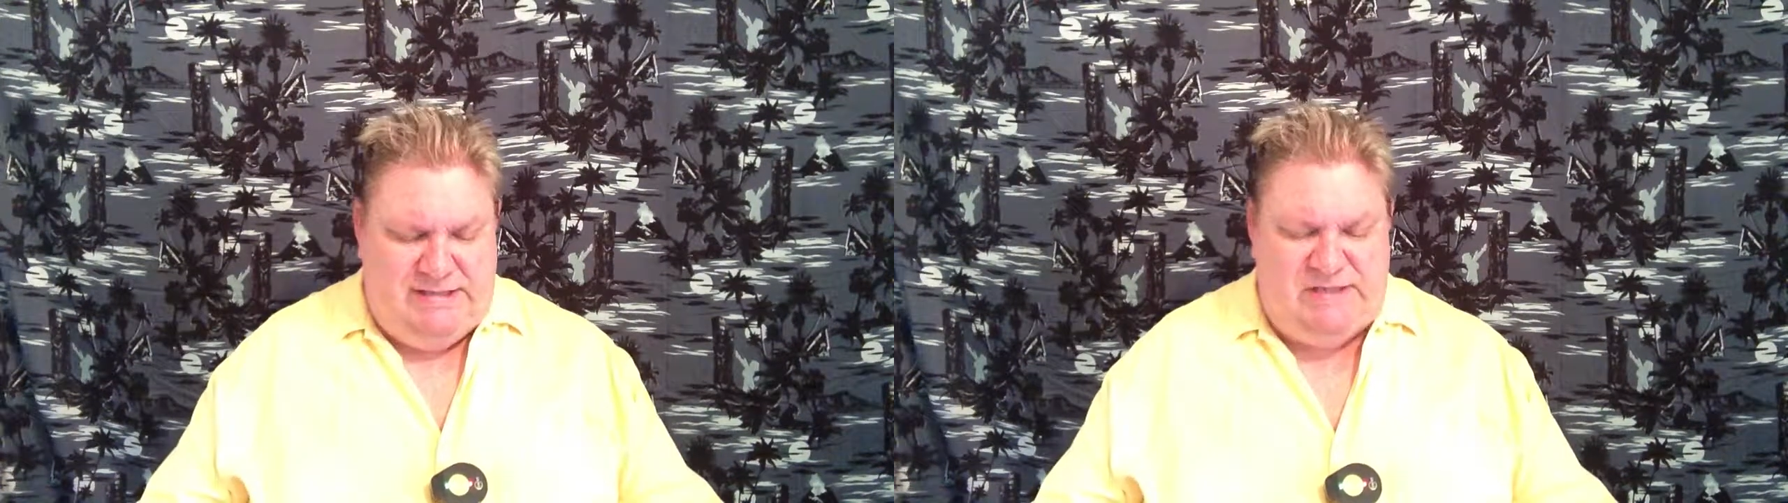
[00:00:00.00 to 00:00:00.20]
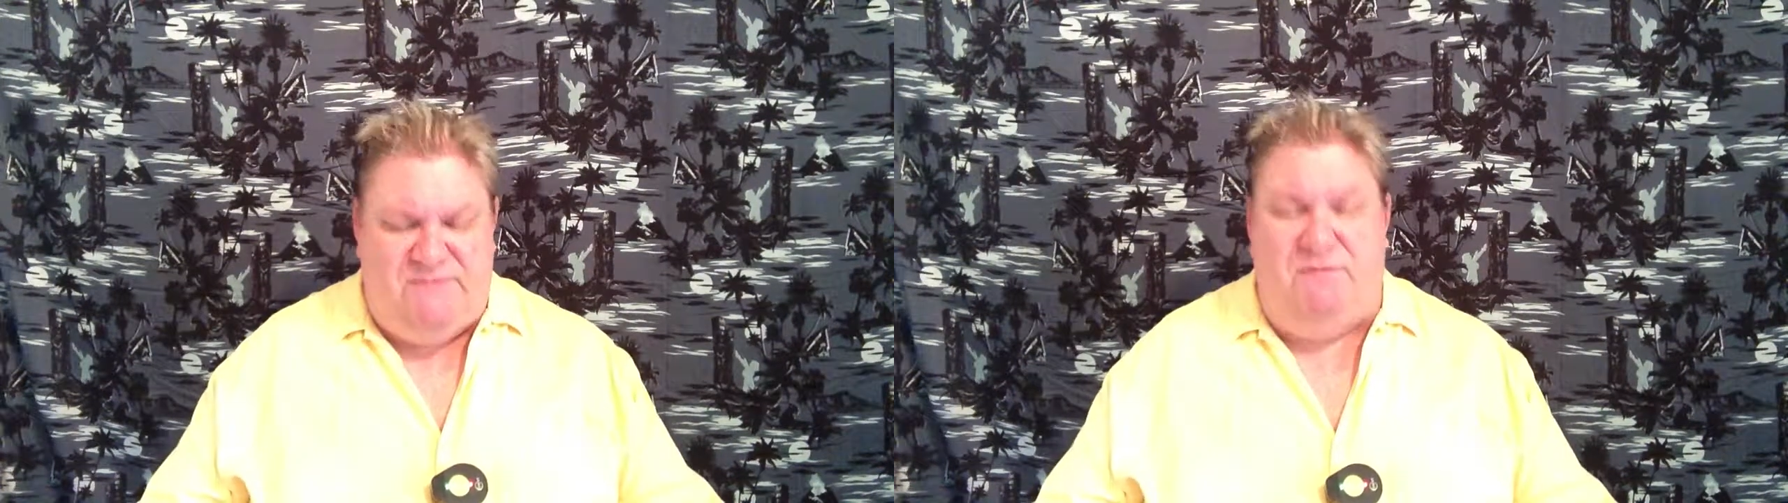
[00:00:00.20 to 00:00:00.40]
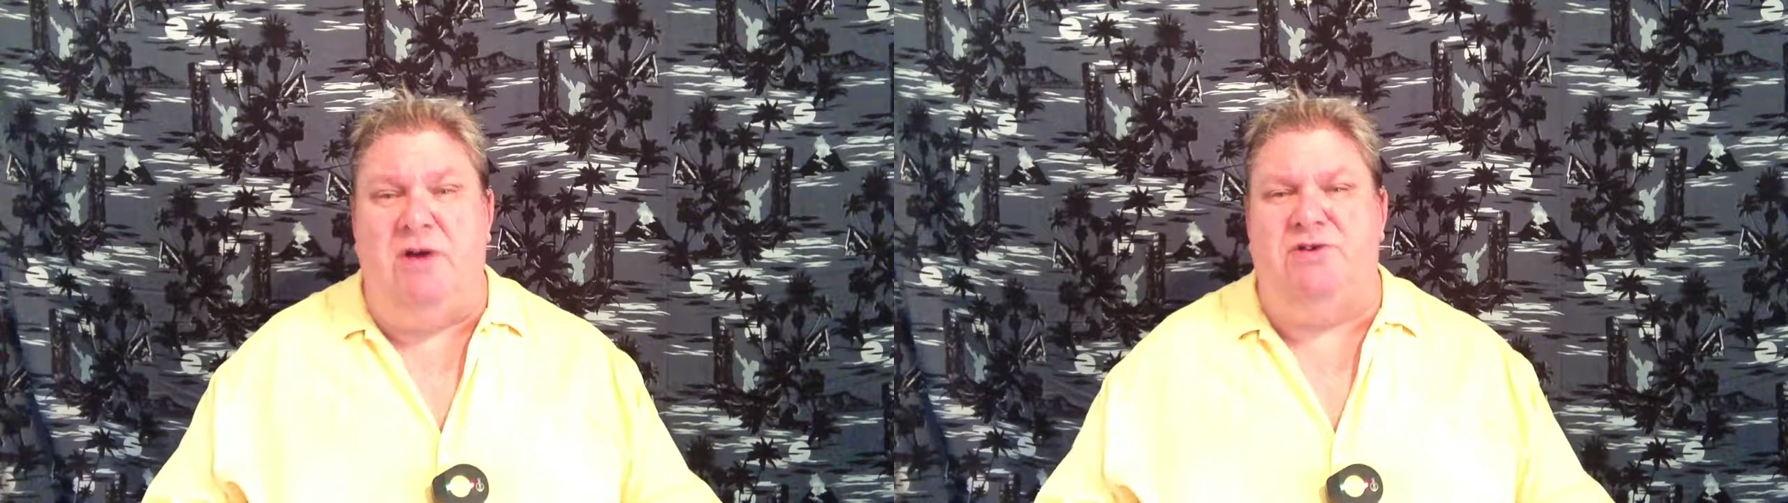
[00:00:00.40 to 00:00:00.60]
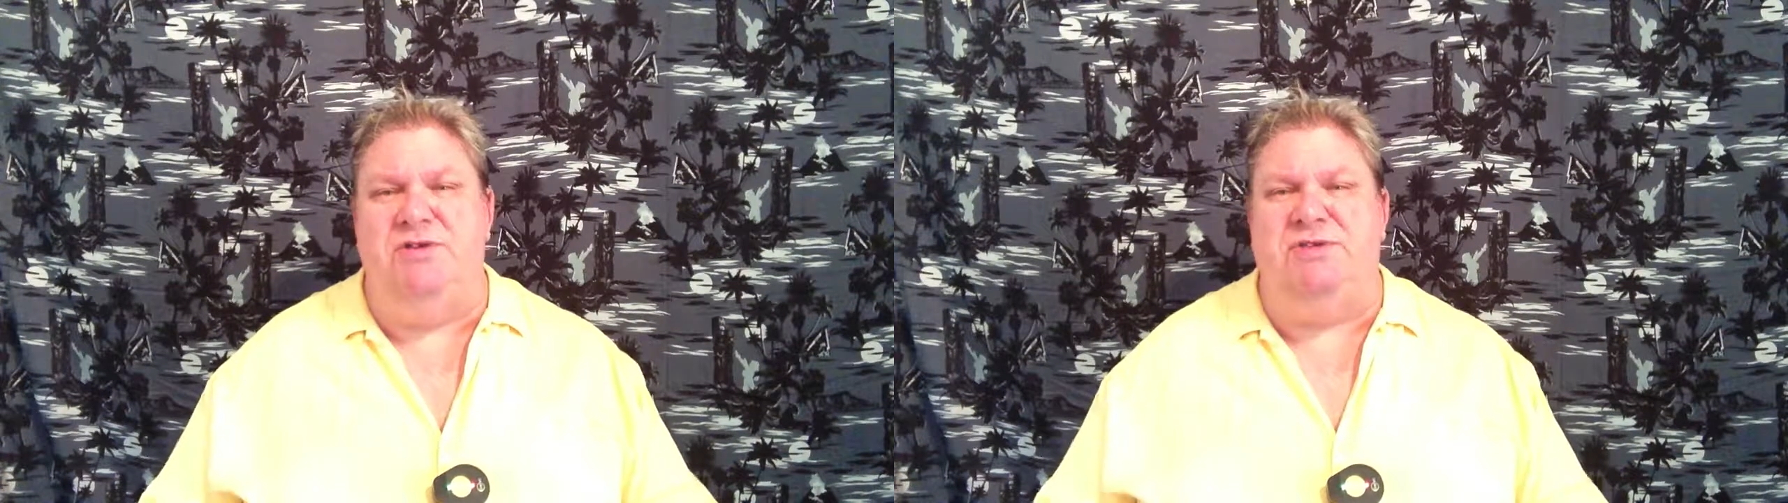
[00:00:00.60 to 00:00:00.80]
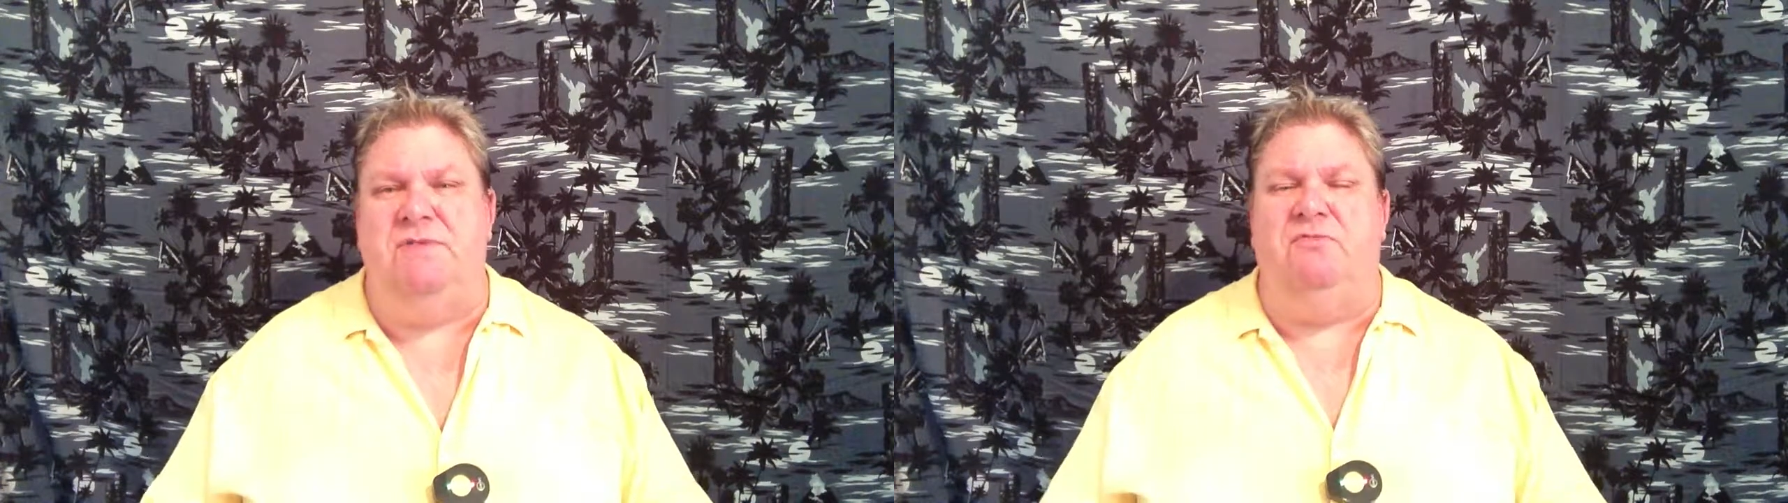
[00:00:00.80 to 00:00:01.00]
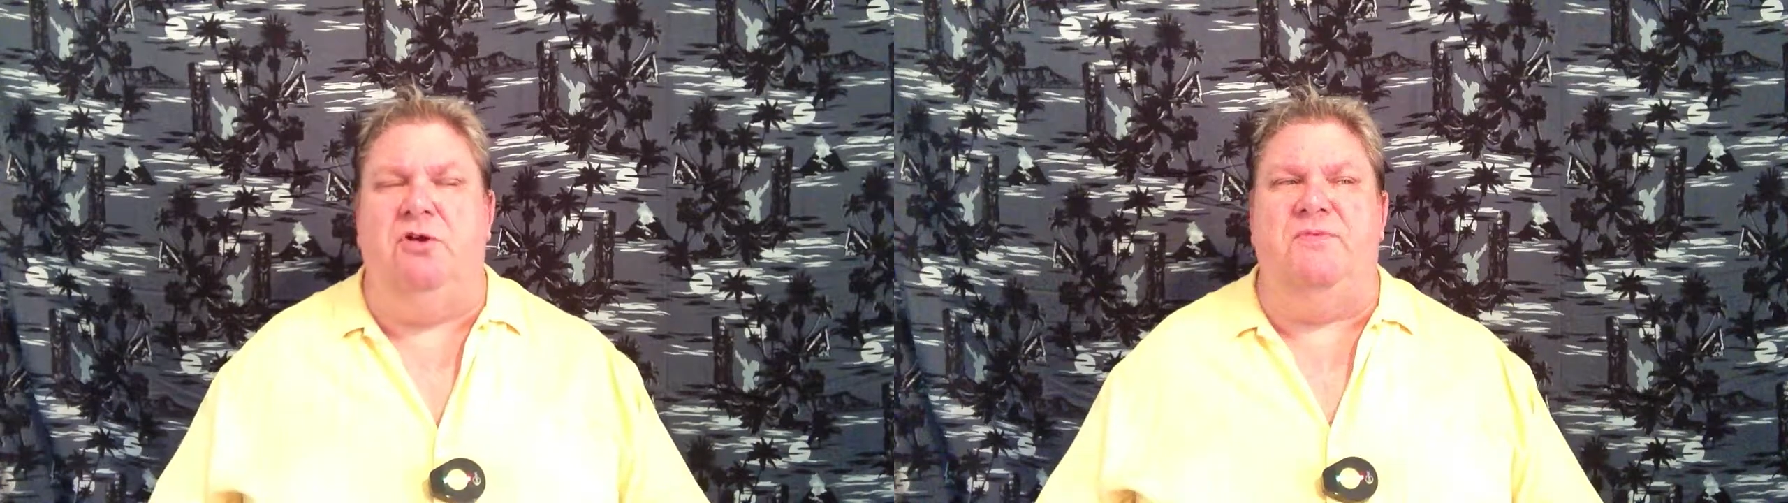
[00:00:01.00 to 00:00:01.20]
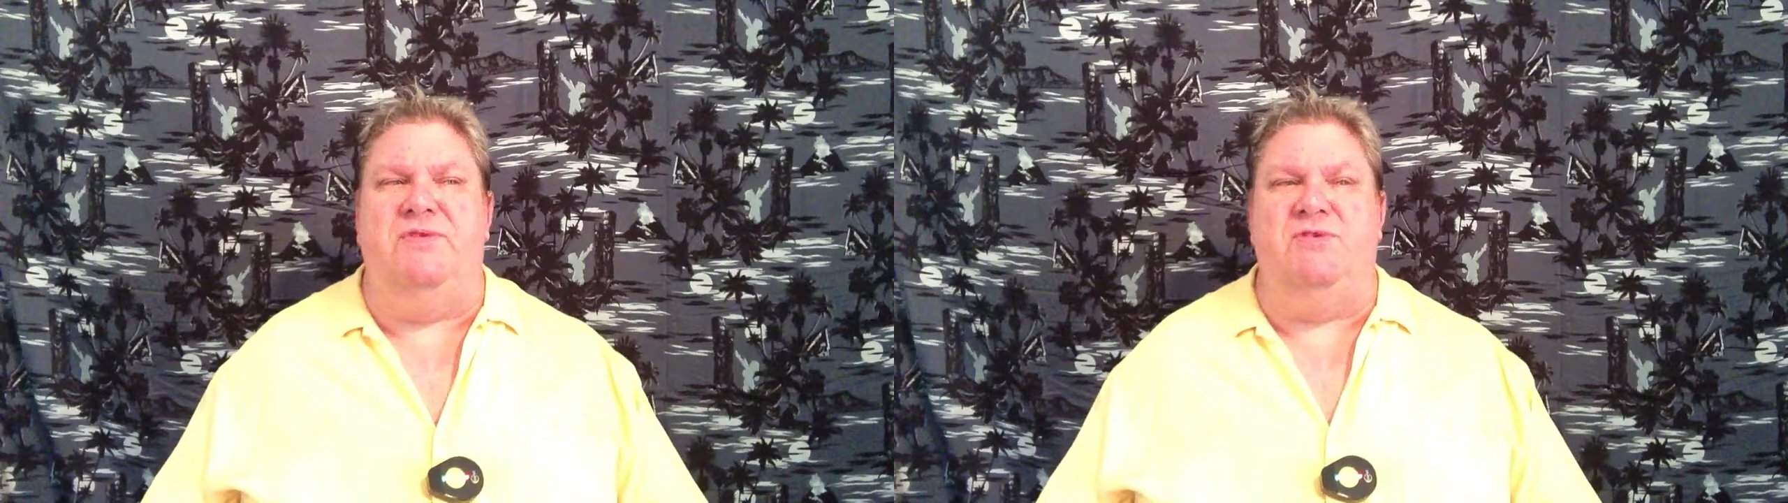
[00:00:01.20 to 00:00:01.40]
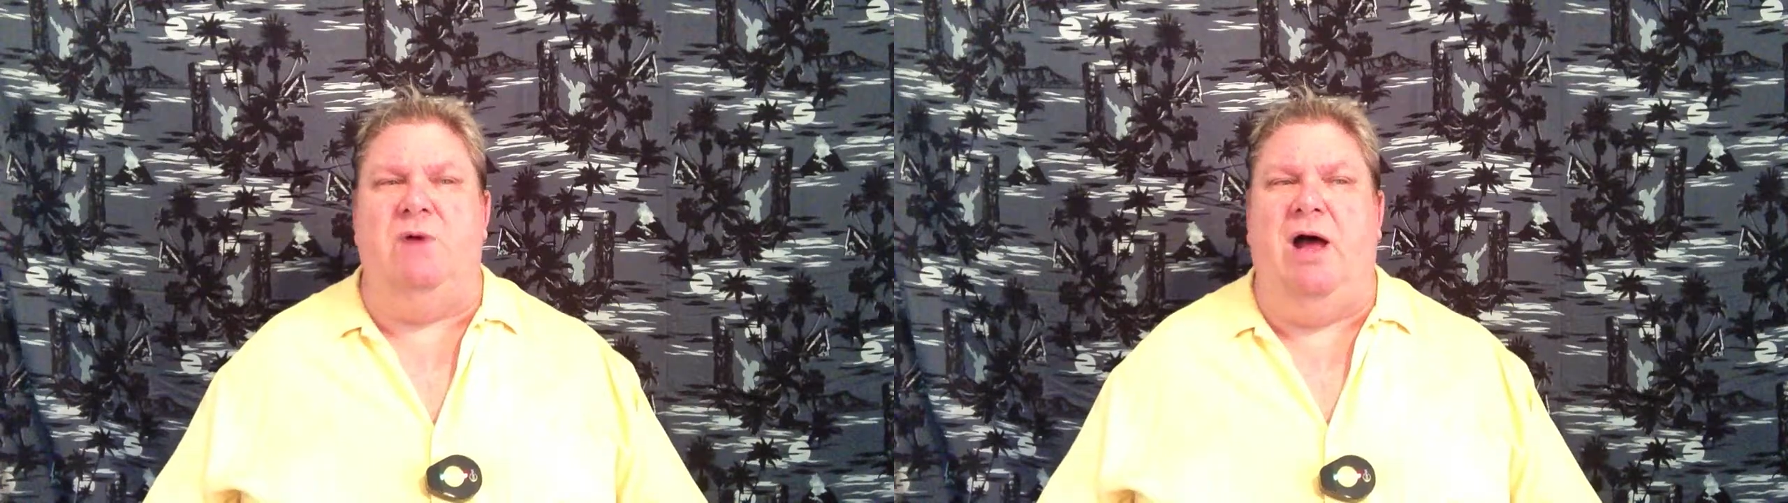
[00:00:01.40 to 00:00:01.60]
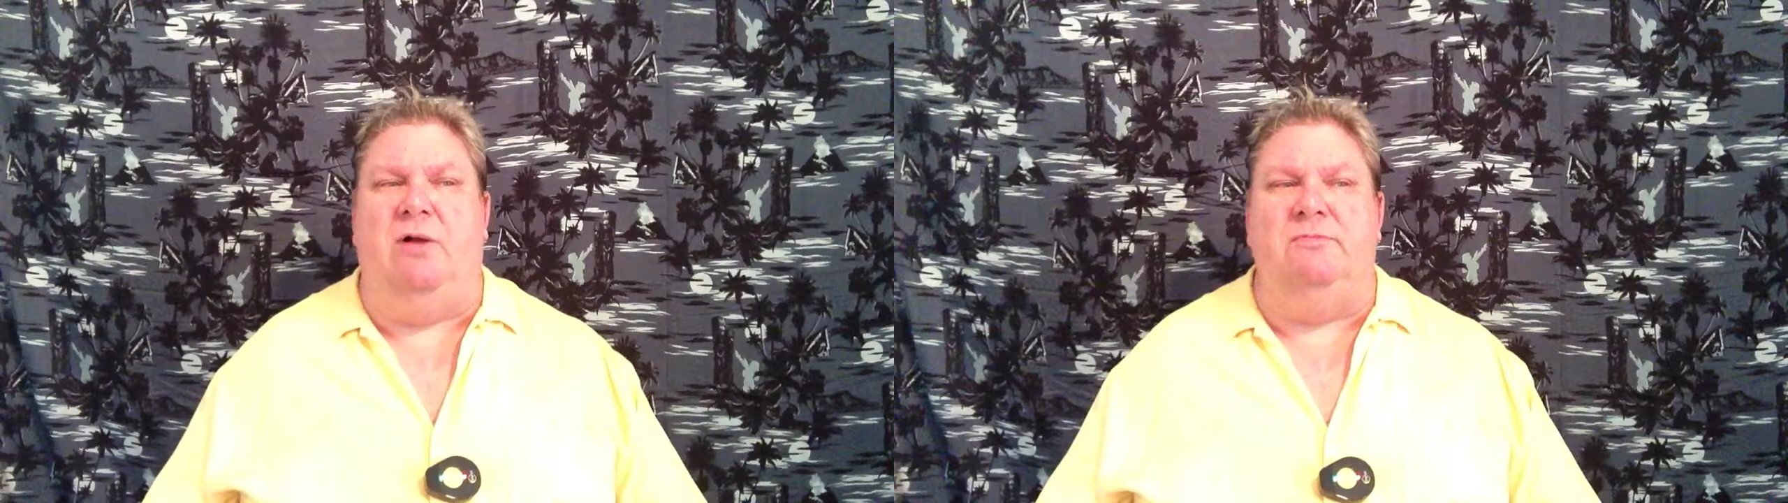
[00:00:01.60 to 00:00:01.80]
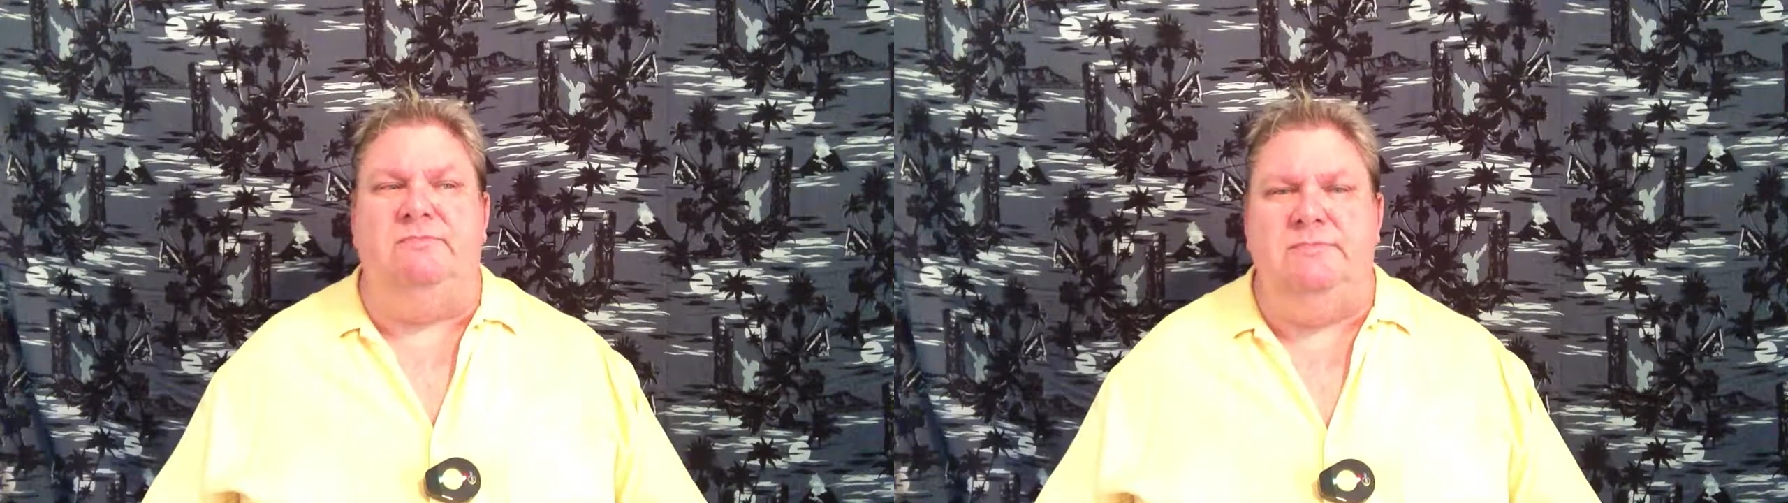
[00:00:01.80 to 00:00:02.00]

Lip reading: dysfunctions of groups as well.